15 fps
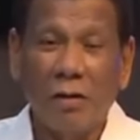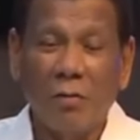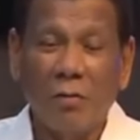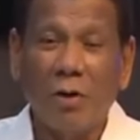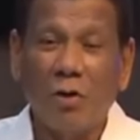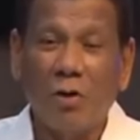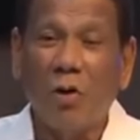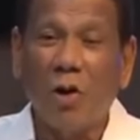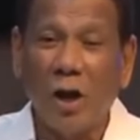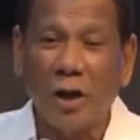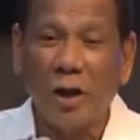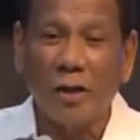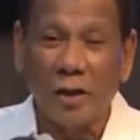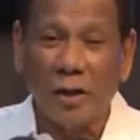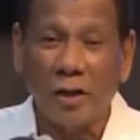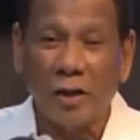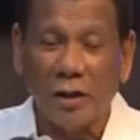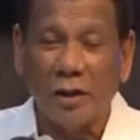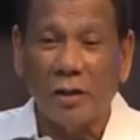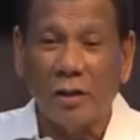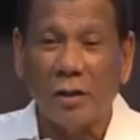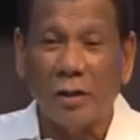We'll go higher,
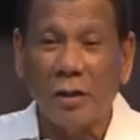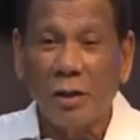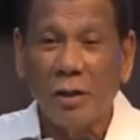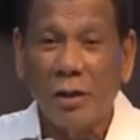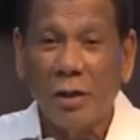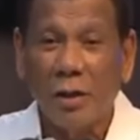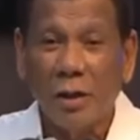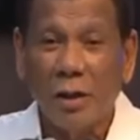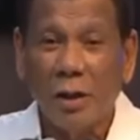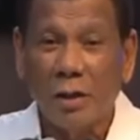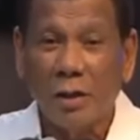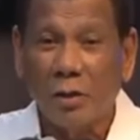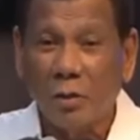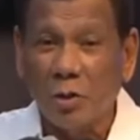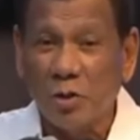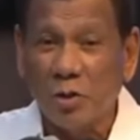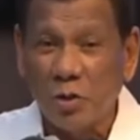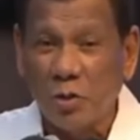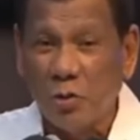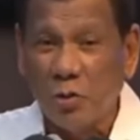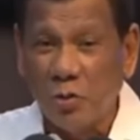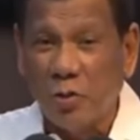higher. And those
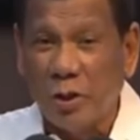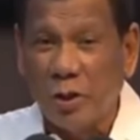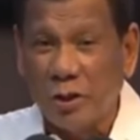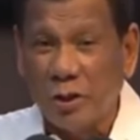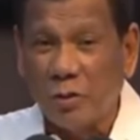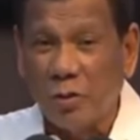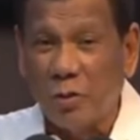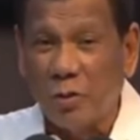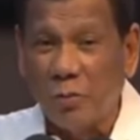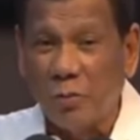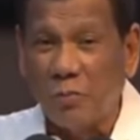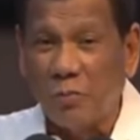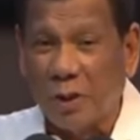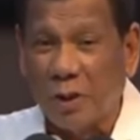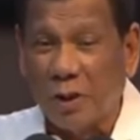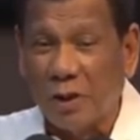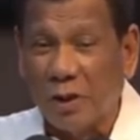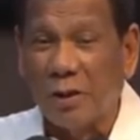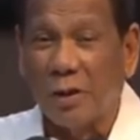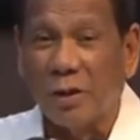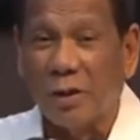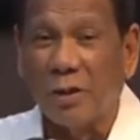who would want to
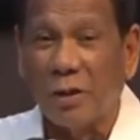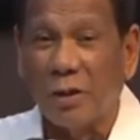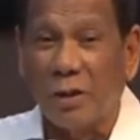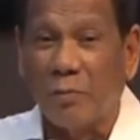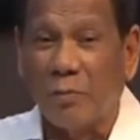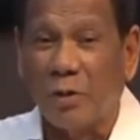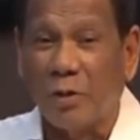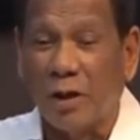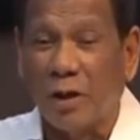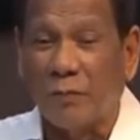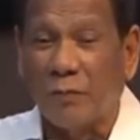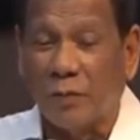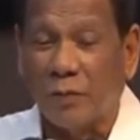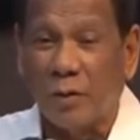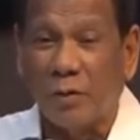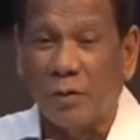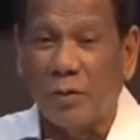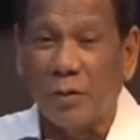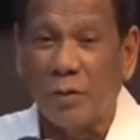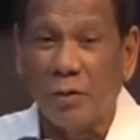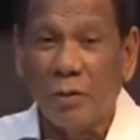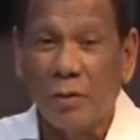parade there every
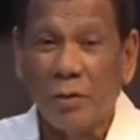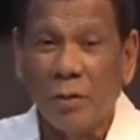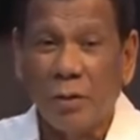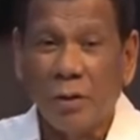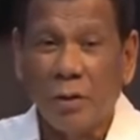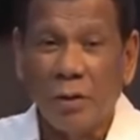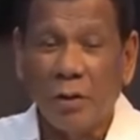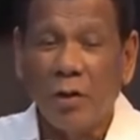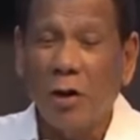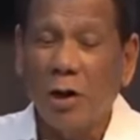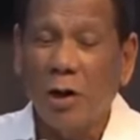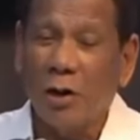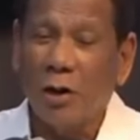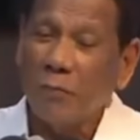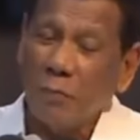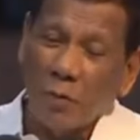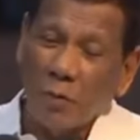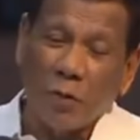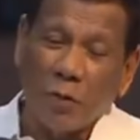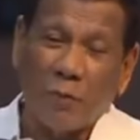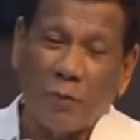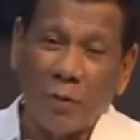afternoon, you'll have
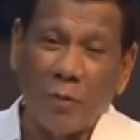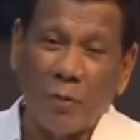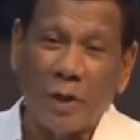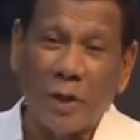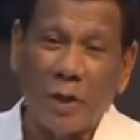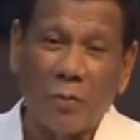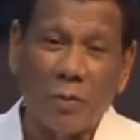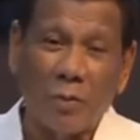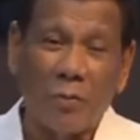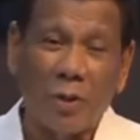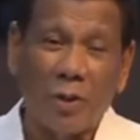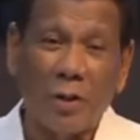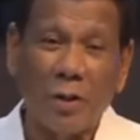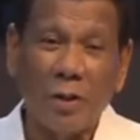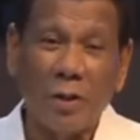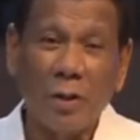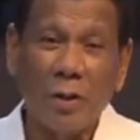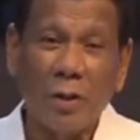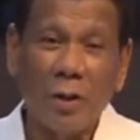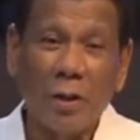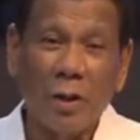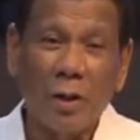coffee money with me.
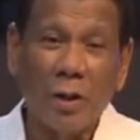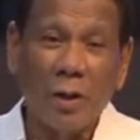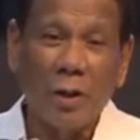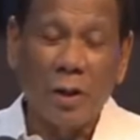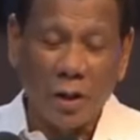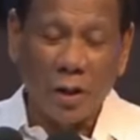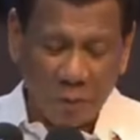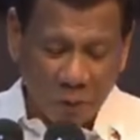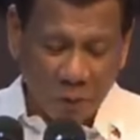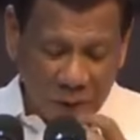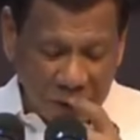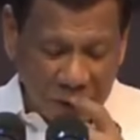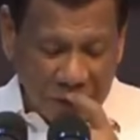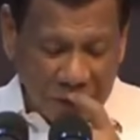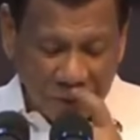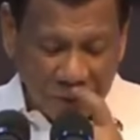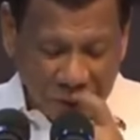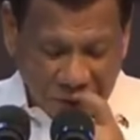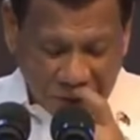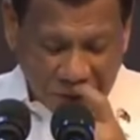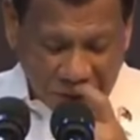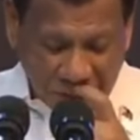And we can have
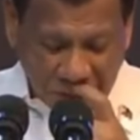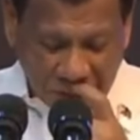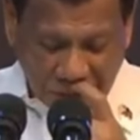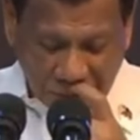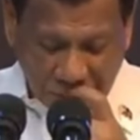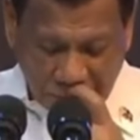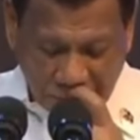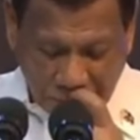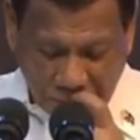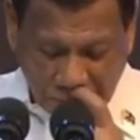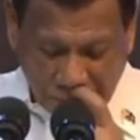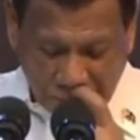dinner in...